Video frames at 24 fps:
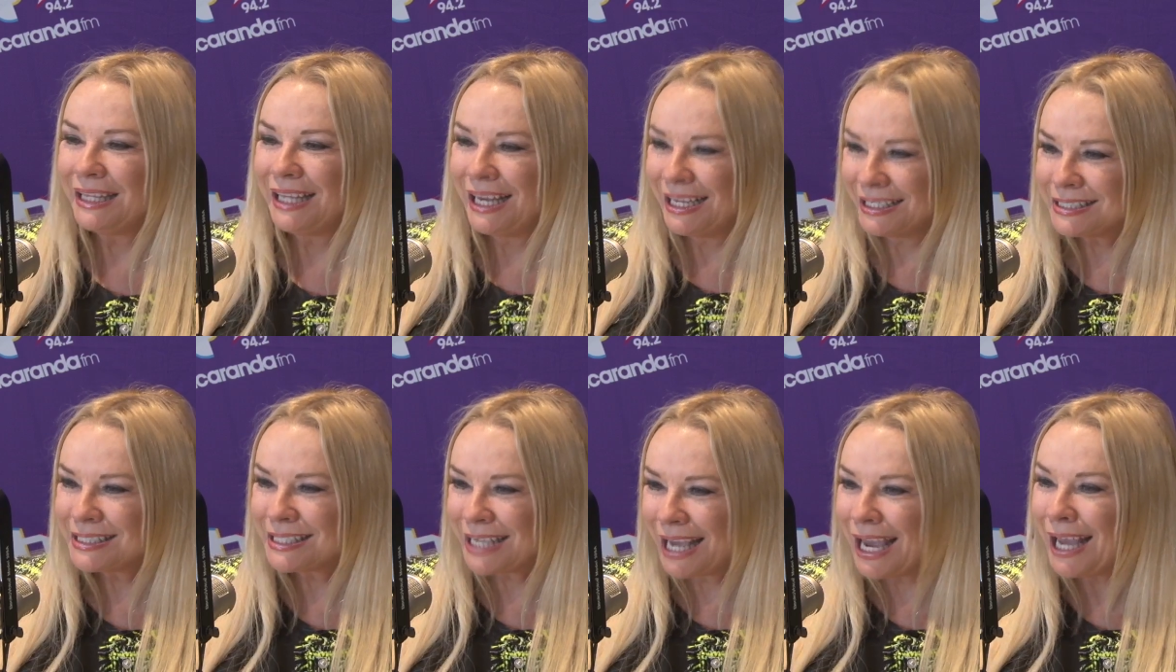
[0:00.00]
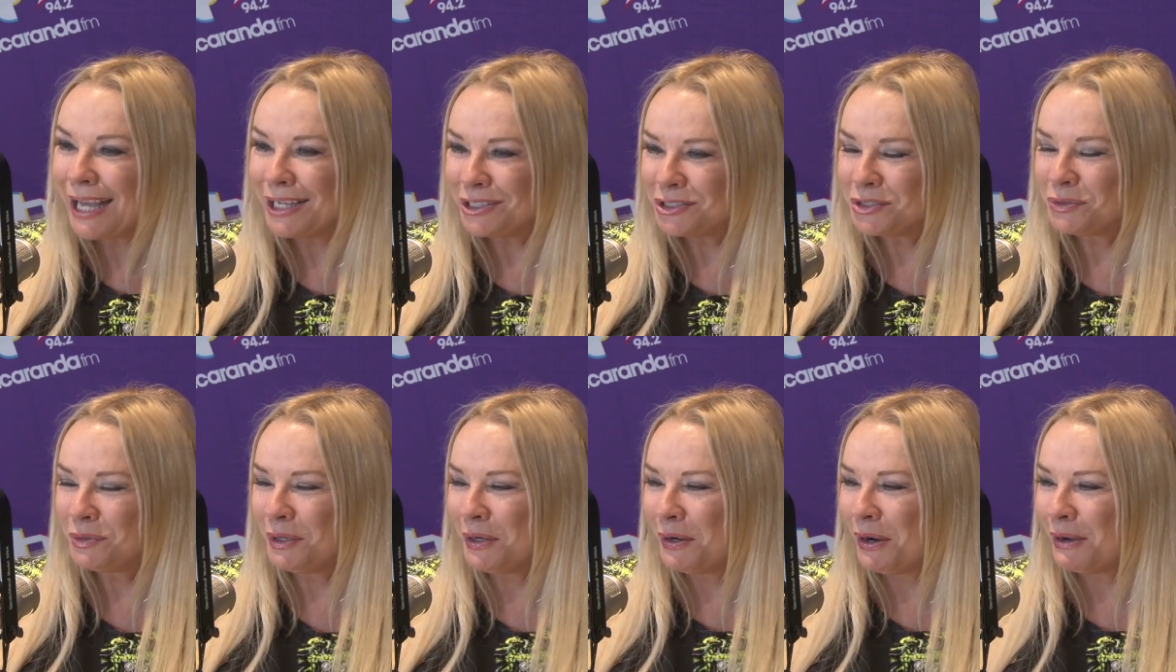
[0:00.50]
that
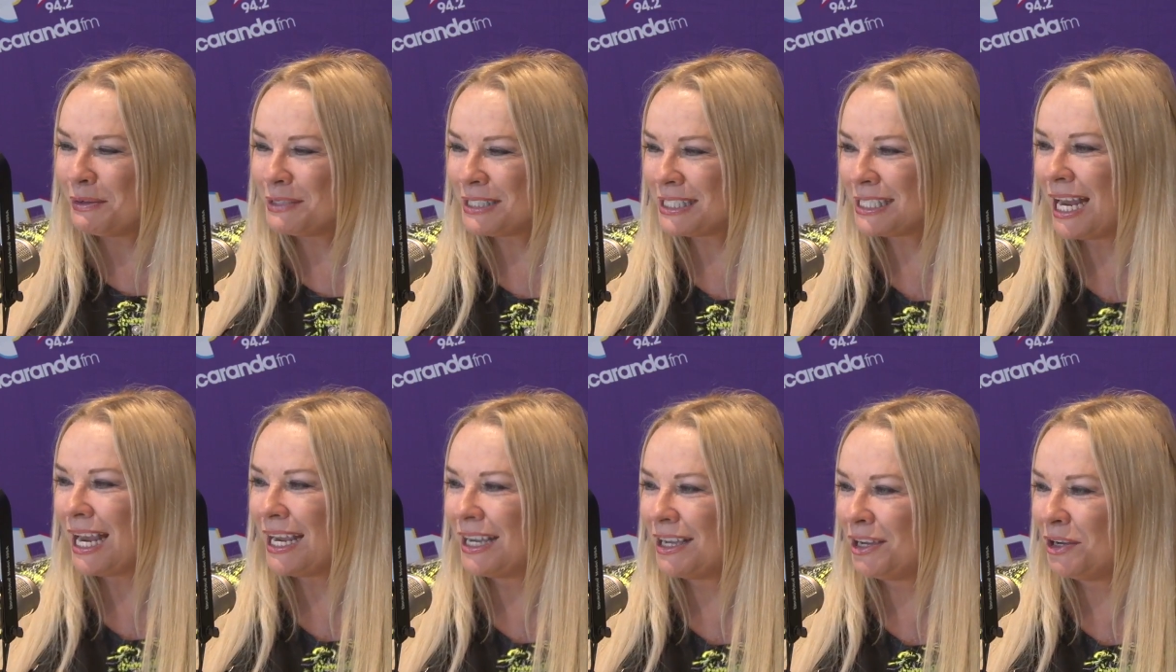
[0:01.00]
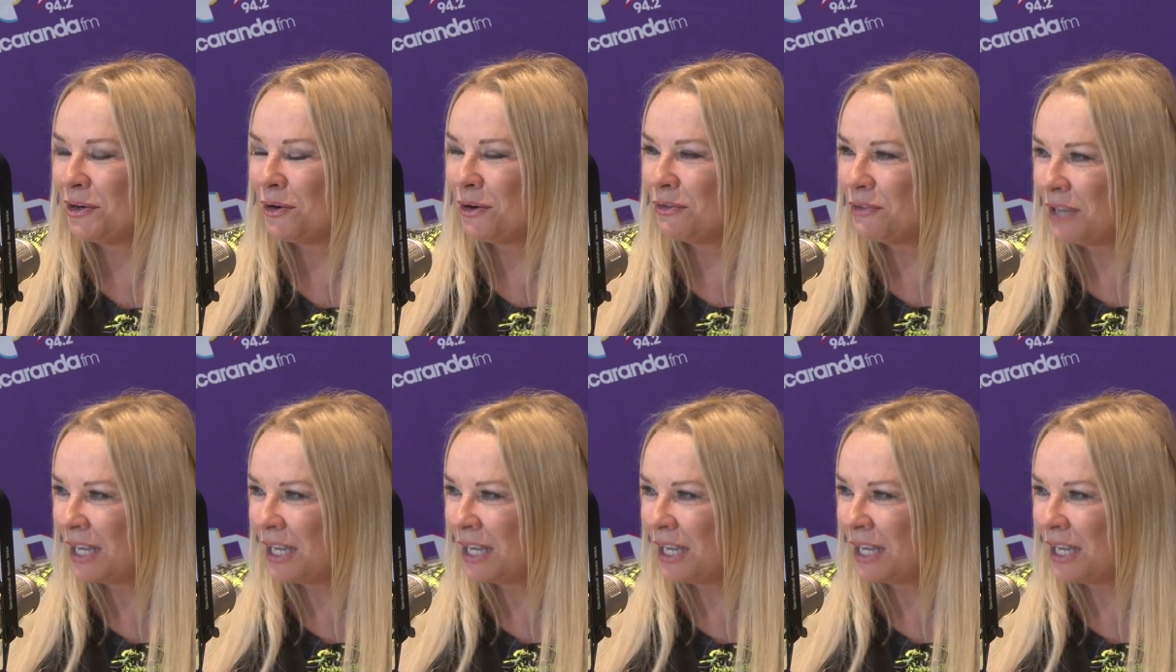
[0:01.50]
sketch where I was yeah. taking off.